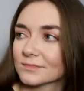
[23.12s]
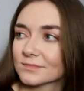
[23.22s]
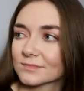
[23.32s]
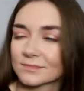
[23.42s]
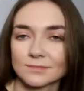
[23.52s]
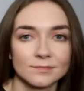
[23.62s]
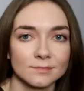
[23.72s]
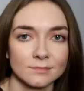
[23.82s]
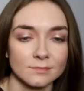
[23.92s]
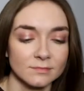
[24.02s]

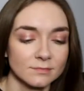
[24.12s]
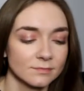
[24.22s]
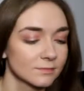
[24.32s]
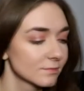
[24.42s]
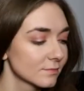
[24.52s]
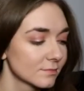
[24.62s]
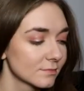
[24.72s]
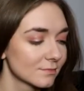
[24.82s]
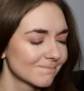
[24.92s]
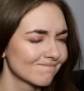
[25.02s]

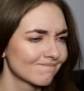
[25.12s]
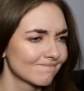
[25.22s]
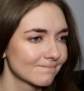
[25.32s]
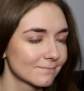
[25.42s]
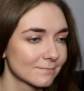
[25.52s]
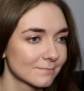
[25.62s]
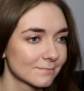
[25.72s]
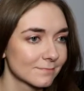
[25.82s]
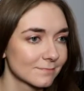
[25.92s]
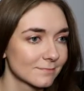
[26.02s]

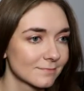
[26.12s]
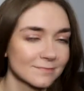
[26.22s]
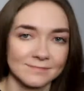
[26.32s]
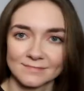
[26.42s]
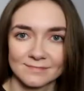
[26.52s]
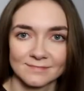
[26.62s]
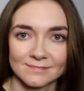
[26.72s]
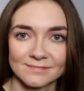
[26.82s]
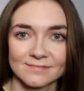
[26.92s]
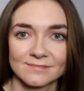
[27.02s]

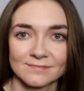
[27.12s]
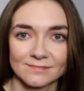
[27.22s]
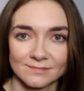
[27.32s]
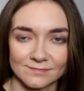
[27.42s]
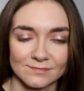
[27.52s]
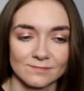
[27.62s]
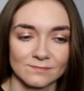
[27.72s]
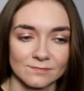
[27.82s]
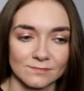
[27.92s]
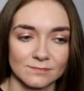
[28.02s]

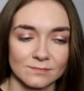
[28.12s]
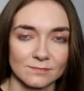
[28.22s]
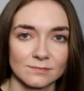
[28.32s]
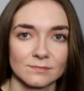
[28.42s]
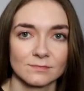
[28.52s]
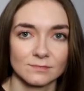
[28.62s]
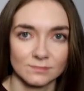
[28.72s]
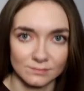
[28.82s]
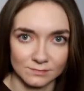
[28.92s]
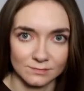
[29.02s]

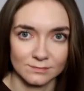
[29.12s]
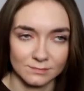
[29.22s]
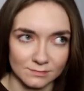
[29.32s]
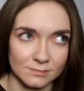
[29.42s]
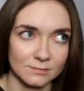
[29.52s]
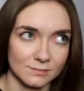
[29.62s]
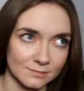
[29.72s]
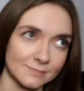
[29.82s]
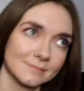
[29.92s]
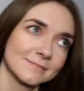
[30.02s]

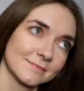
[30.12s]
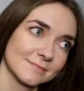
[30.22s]
[no speech]